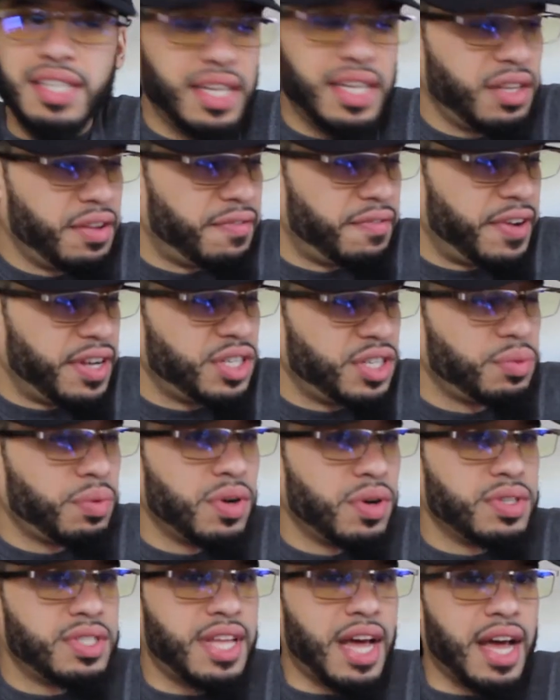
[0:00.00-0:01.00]

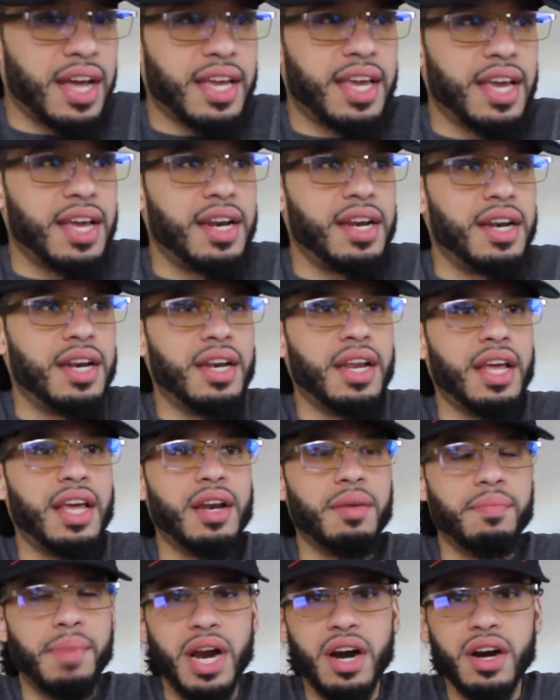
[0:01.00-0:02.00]
individuals that can,
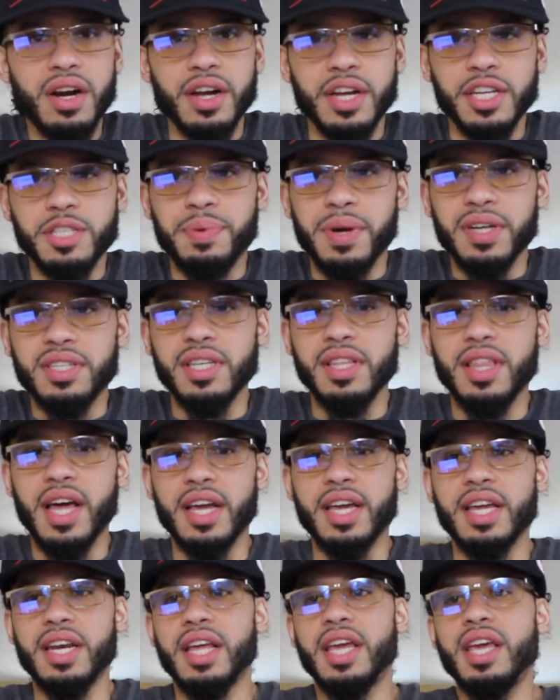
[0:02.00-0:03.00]
in America especially,
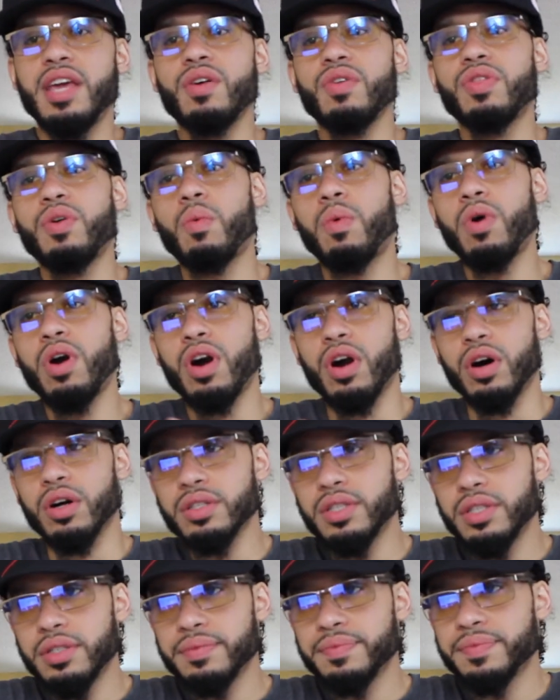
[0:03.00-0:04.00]
that can heal the
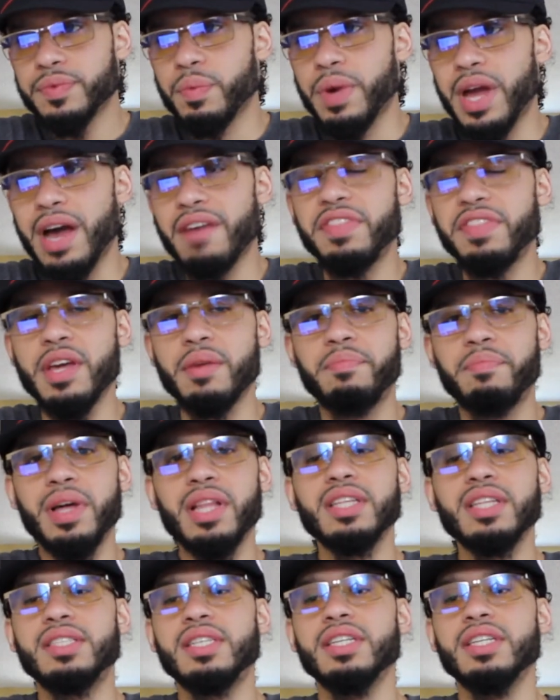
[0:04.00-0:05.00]
world, we have the
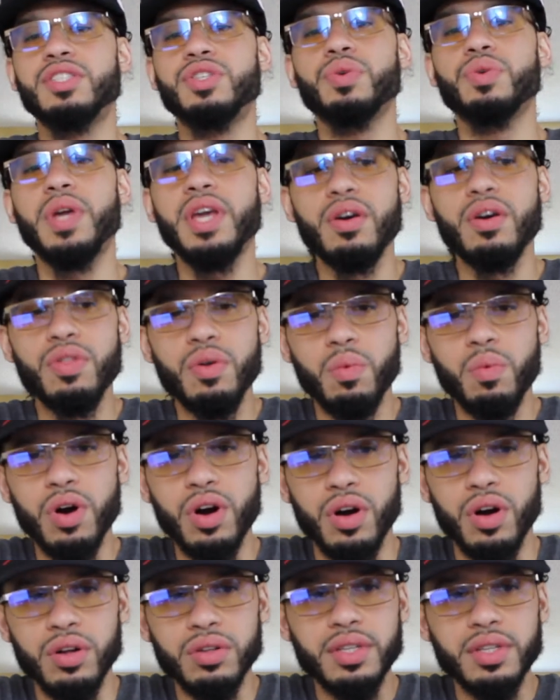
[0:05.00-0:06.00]
ability to heal the
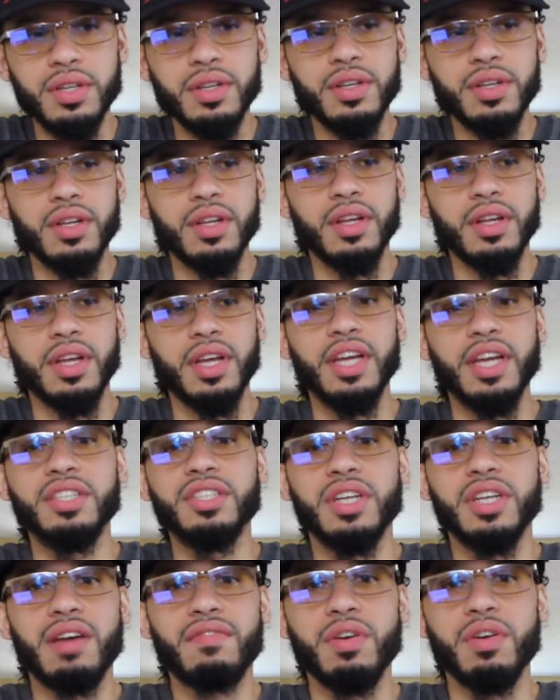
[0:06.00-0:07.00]
world,
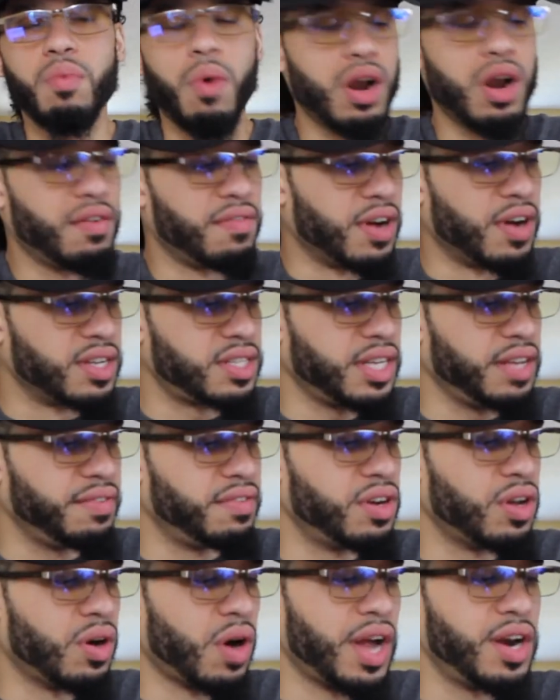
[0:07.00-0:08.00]
each and every one of us,
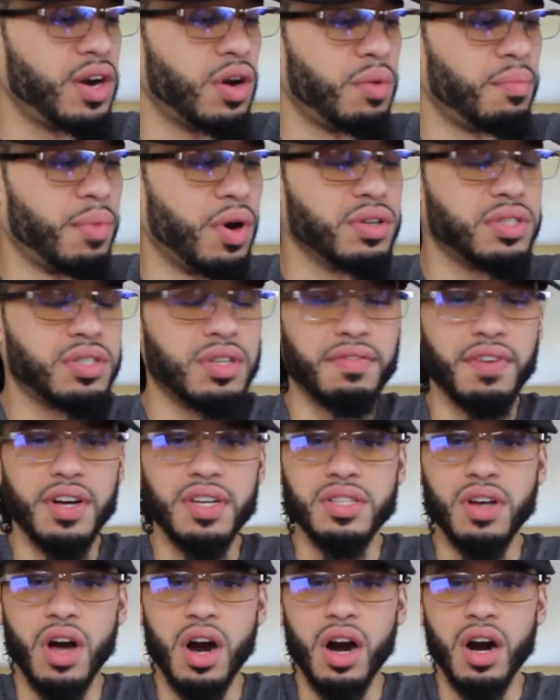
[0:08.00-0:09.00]
even though I know most of
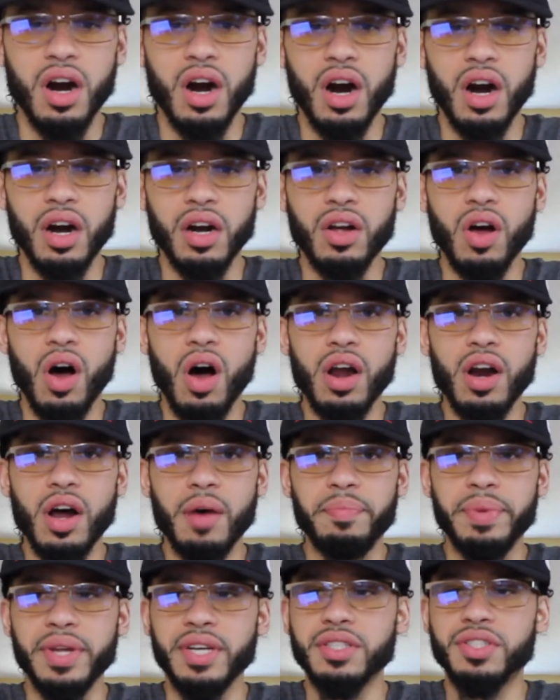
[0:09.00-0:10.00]
us are caught
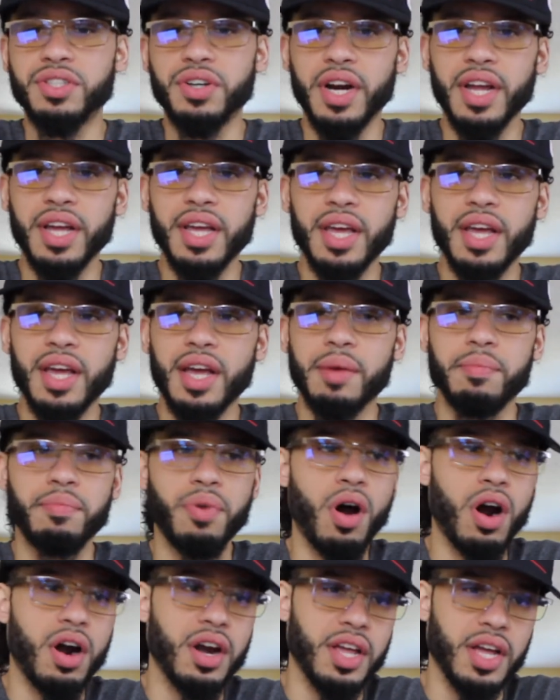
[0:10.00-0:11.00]
up in drinking and
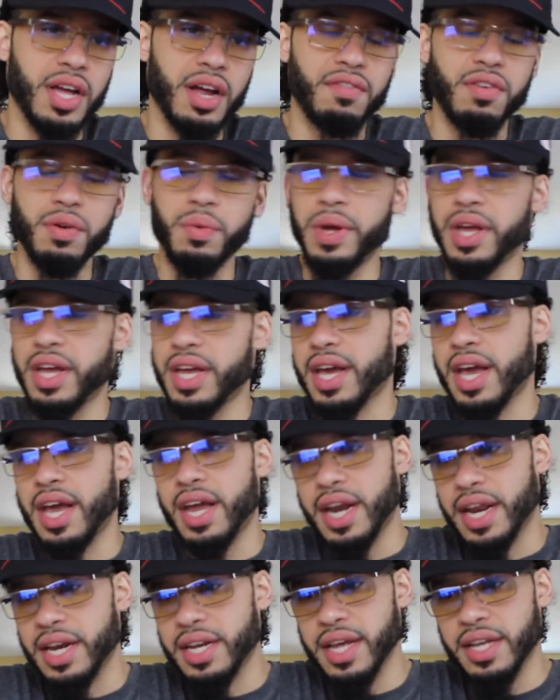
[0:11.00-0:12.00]
partying every
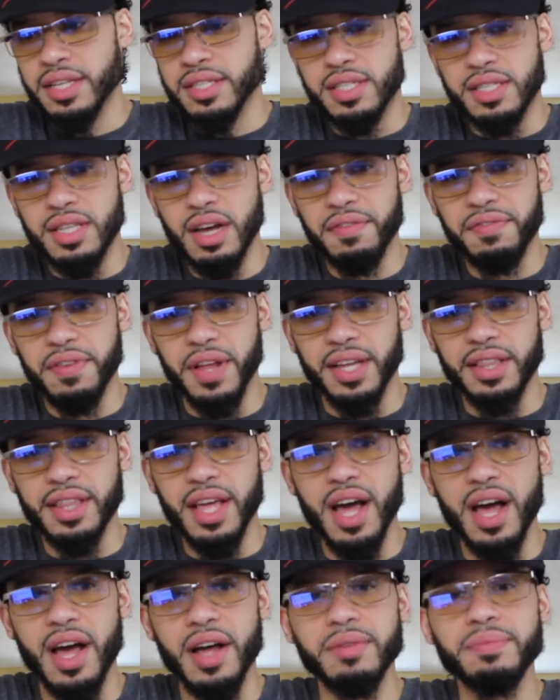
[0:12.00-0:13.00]
weekend and stuff like
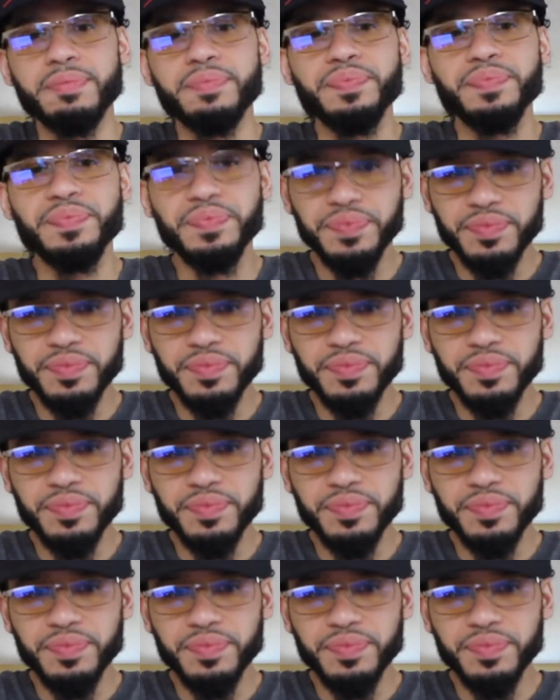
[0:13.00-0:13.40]
that.